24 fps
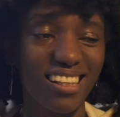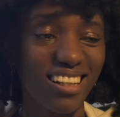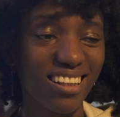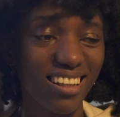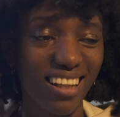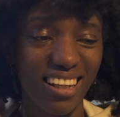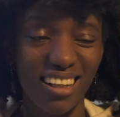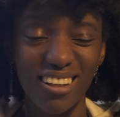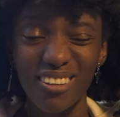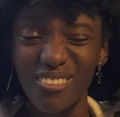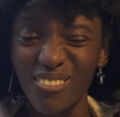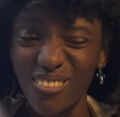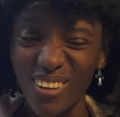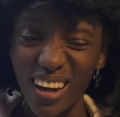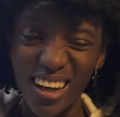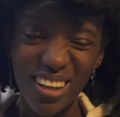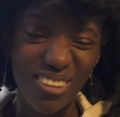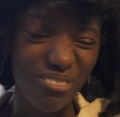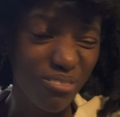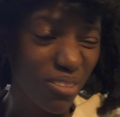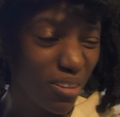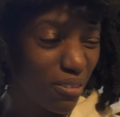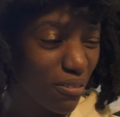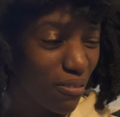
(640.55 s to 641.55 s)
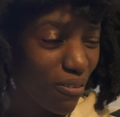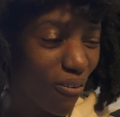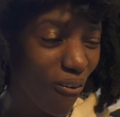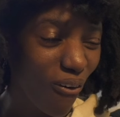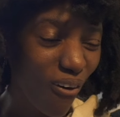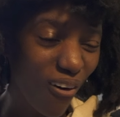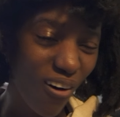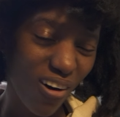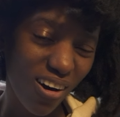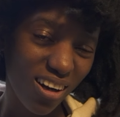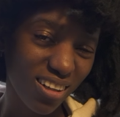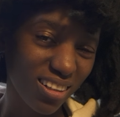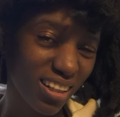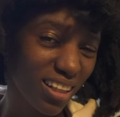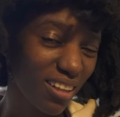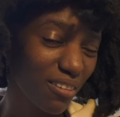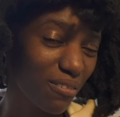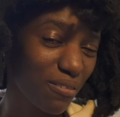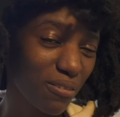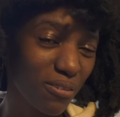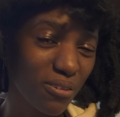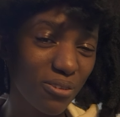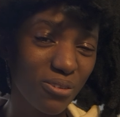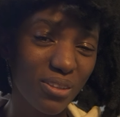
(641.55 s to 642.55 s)
like right before like a
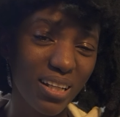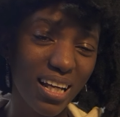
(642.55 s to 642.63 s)
few